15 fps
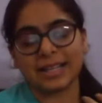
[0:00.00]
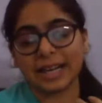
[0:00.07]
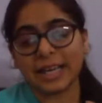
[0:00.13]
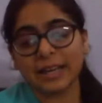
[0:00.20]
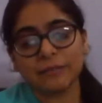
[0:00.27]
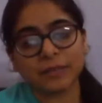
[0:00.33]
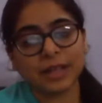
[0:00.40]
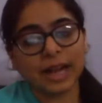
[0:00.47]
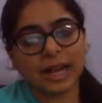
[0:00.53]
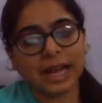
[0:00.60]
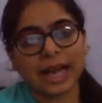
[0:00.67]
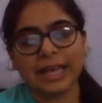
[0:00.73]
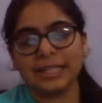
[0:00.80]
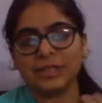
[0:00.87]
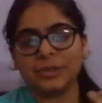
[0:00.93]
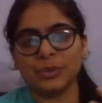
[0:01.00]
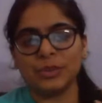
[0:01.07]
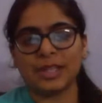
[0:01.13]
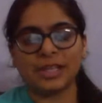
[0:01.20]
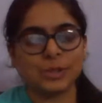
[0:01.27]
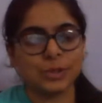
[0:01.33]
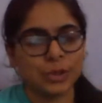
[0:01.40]
They'll guide
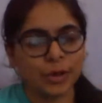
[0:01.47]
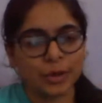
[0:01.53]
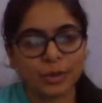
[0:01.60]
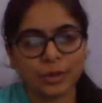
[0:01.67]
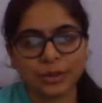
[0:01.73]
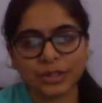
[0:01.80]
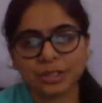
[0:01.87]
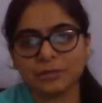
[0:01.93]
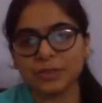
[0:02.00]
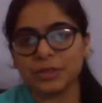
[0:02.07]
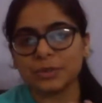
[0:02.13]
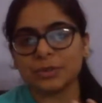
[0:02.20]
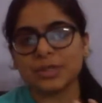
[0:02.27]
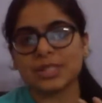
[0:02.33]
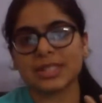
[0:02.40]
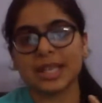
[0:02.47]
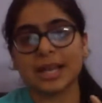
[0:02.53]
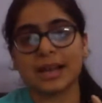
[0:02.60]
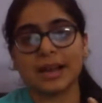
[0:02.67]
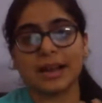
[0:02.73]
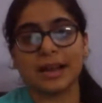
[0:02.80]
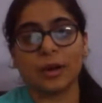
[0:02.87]
you, they'll do your code reviews,
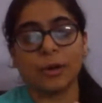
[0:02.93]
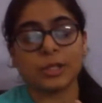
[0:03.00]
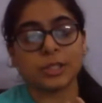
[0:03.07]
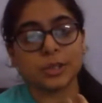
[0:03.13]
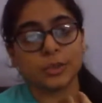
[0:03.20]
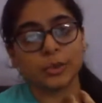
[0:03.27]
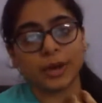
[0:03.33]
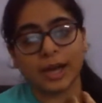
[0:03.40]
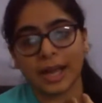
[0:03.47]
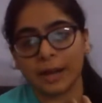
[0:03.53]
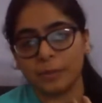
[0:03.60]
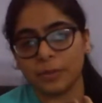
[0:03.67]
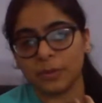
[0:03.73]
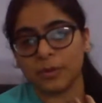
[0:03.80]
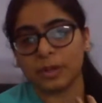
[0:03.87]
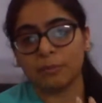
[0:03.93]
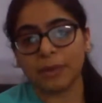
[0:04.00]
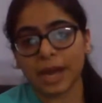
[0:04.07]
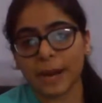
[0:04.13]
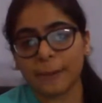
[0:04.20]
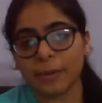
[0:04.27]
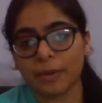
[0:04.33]
they'll also help you with
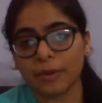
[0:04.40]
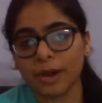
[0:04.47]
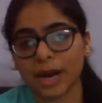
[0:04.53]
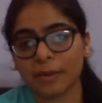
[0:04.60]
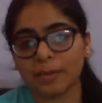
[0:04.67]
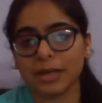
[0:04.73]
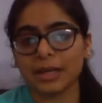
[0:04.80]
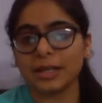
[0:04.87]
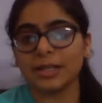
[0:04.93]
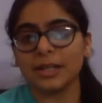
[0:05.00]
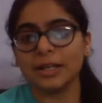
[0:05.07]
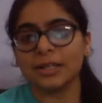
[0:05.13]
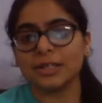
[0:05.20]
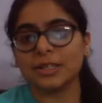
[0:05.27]
pair programming.